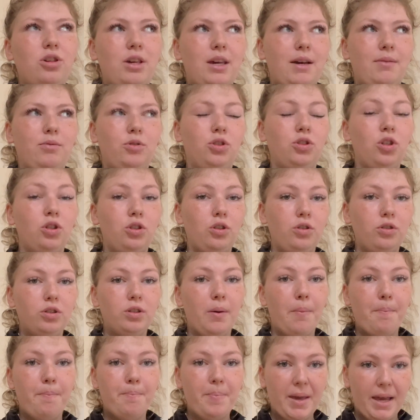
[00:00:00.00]
year was to do
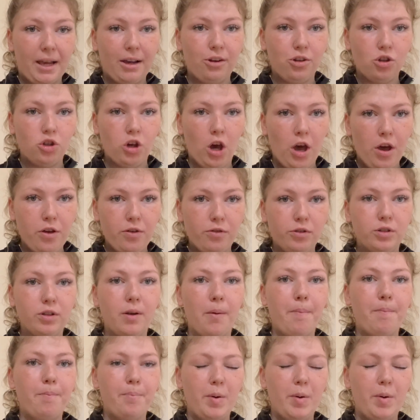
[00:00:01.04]
some bigger shows,